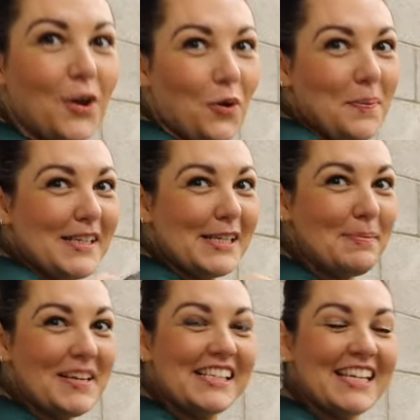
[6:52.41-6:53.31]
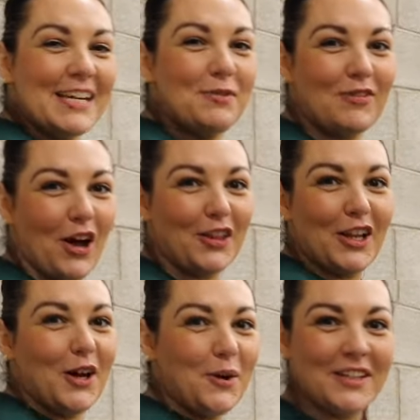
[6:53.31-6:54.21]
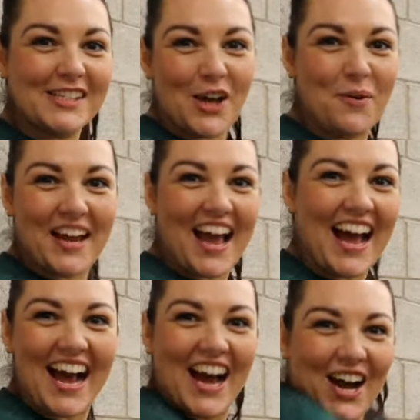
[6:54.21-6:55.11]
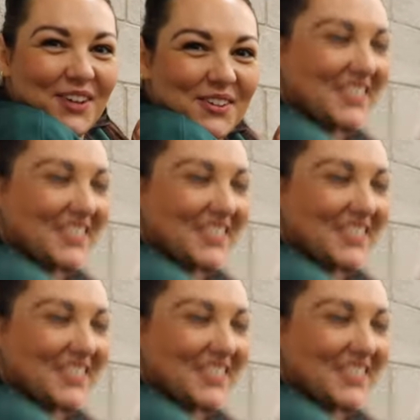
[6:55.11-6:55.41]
We're busy, busy. We've got the Lolas going out.